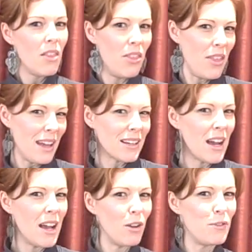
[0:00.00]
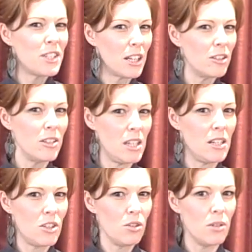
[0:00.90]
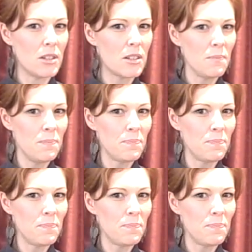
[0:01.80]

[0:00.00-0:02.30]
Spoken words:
that kind of subtlety to it.